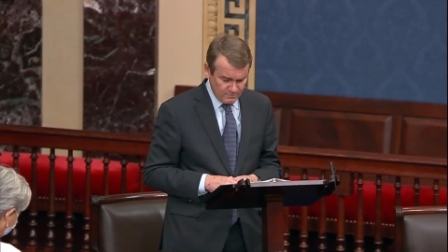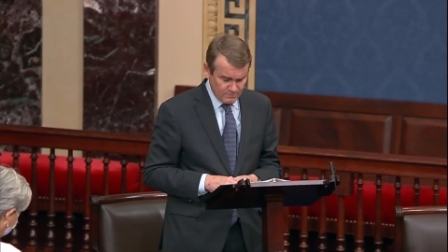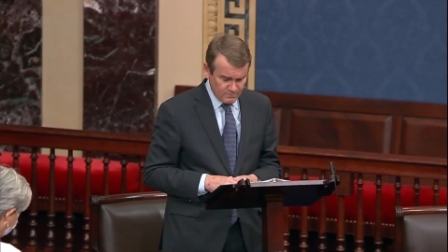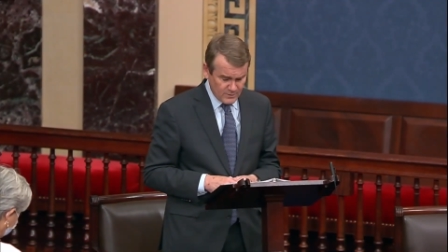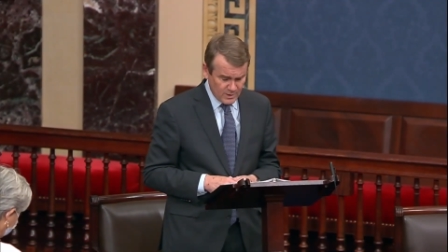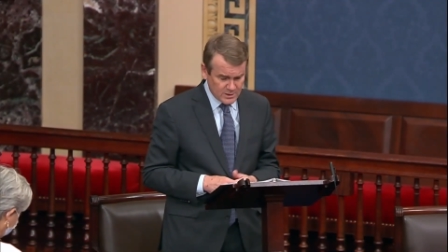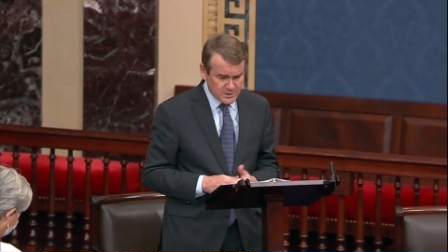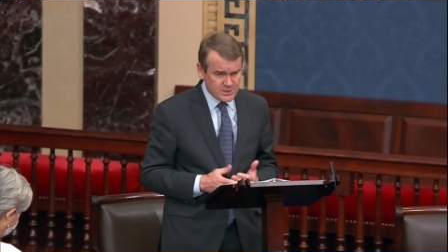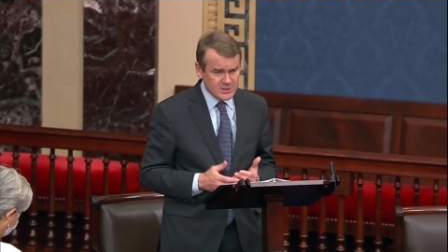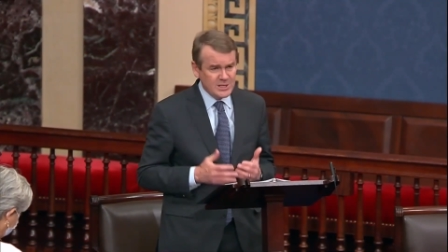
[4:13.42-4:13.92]

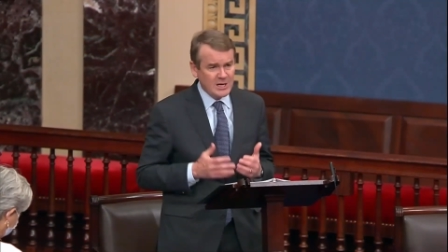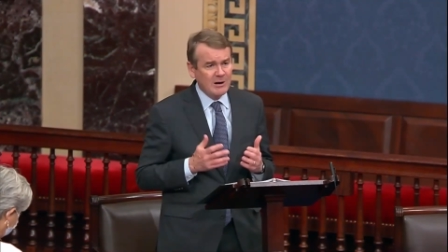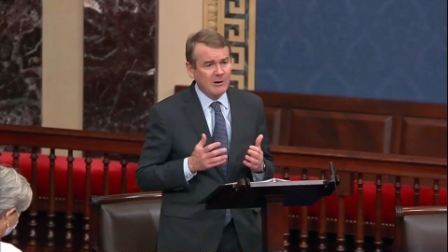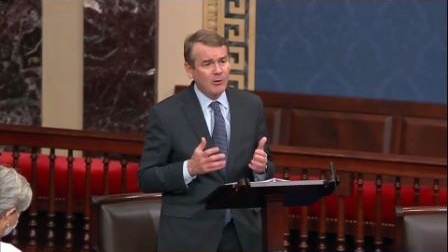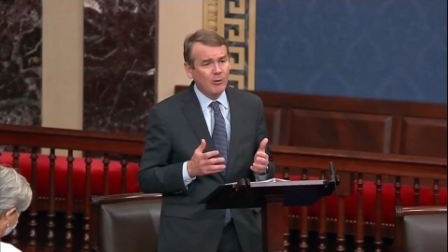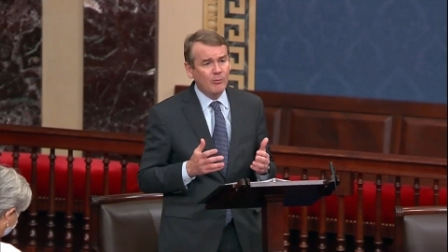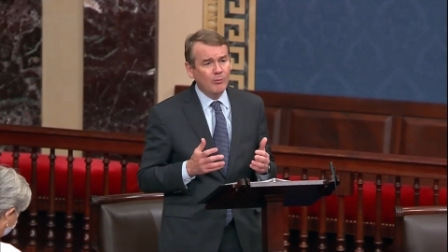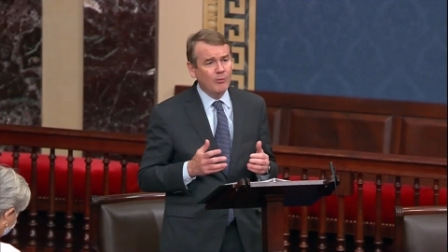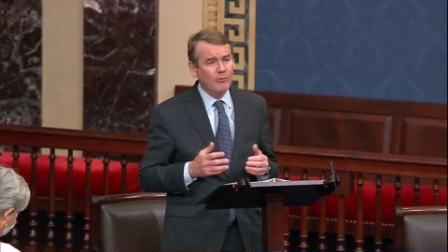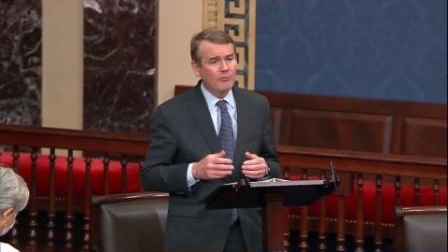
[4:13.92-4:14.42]
It's
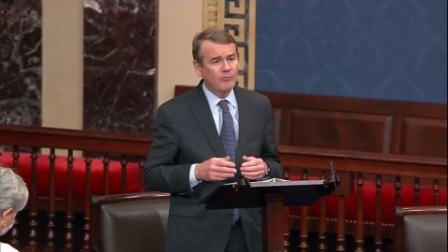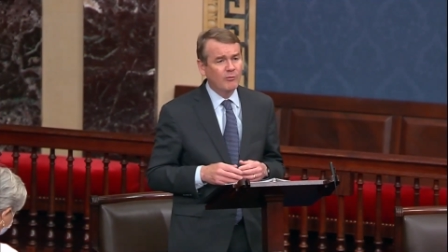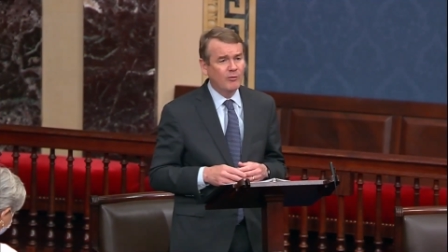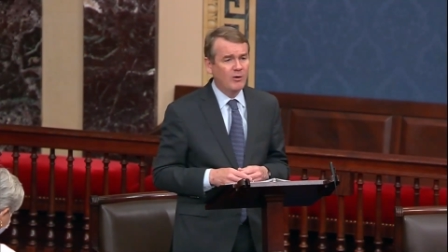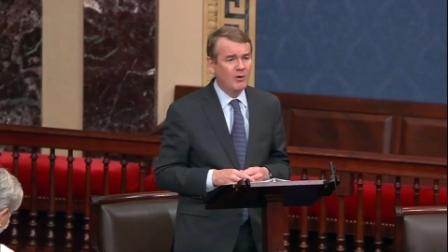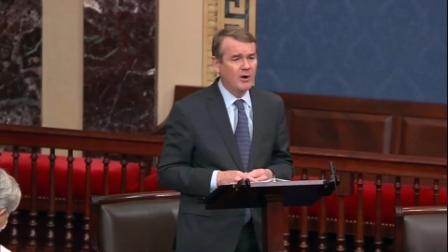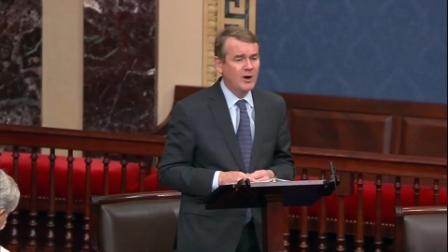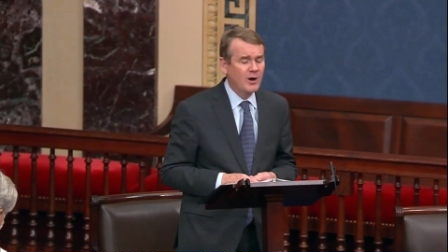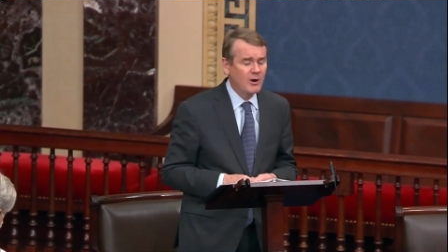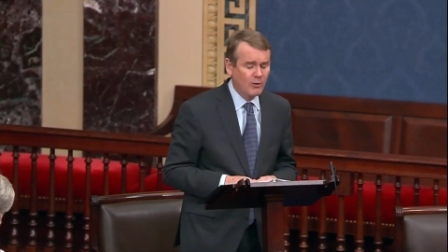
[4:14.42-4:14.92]
terrible for
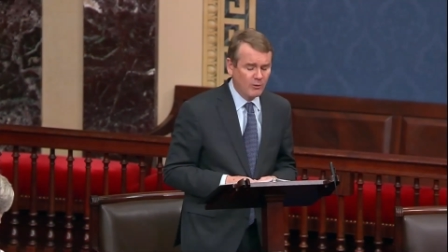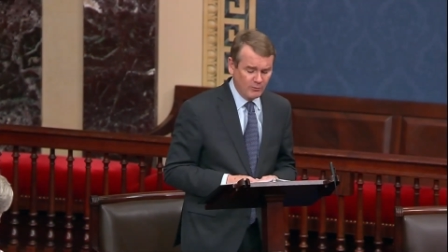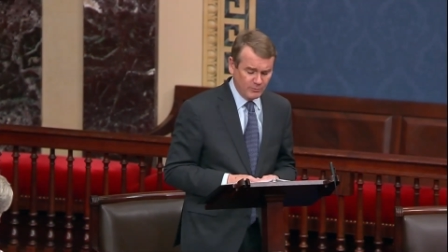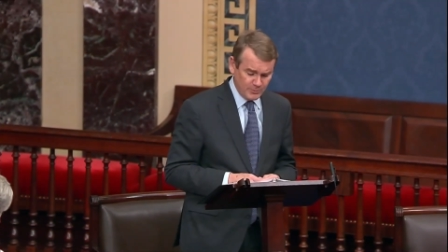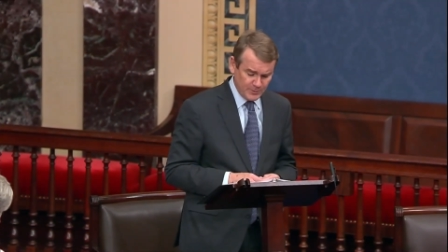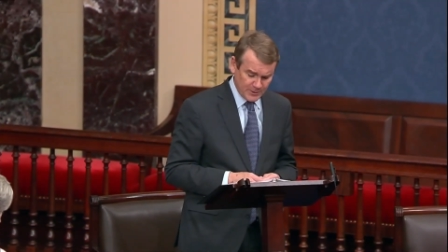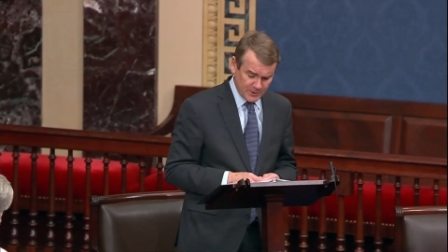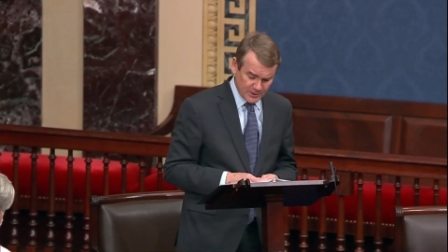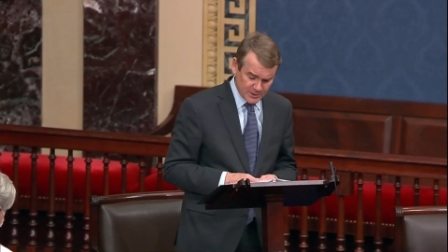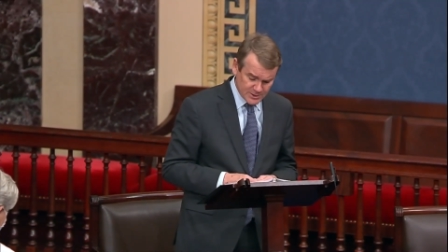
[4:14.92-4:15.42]
our health
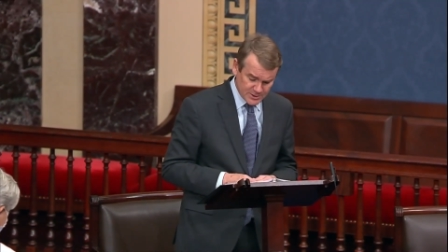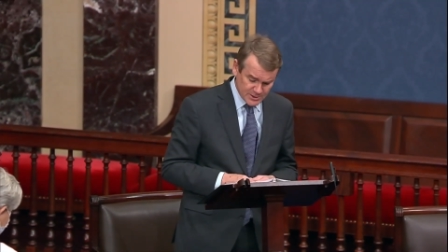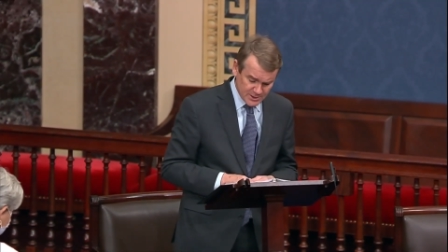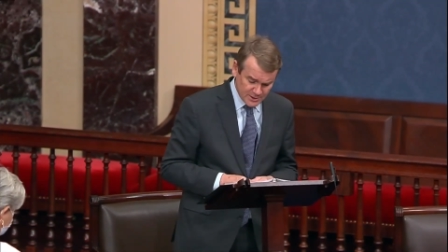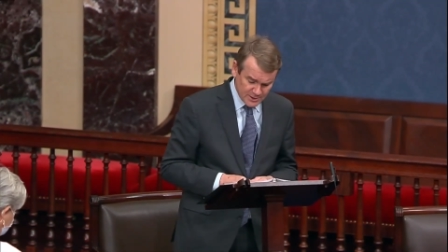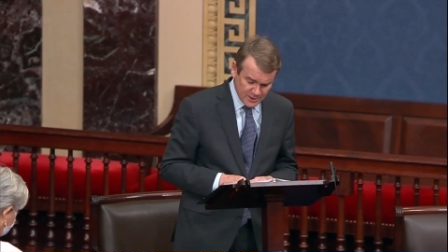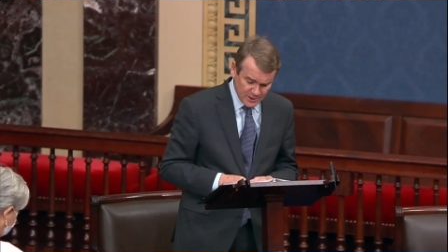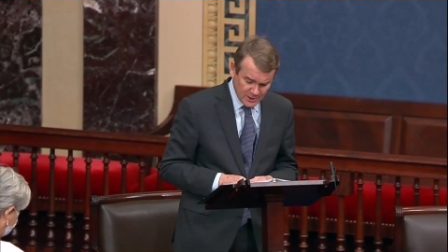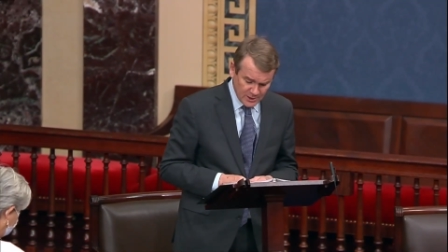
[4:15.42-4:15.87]
because it